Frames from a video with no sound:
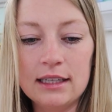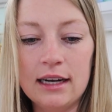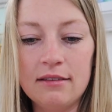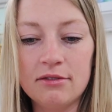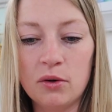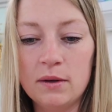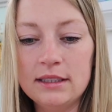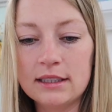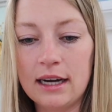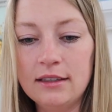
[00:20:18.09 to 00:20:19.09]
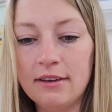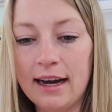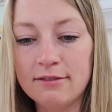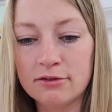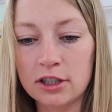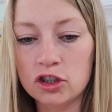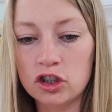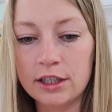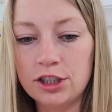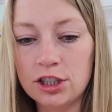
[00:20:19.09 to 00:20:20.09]
and I've always kind of had
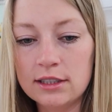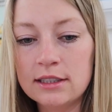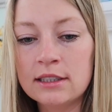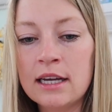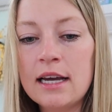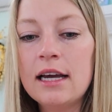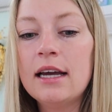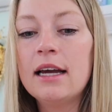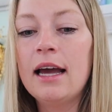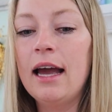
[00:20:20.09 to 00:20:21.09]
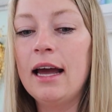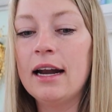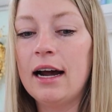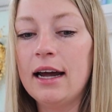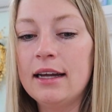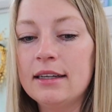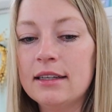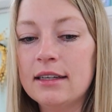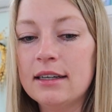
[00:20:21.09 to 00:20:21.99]
frustrations. And I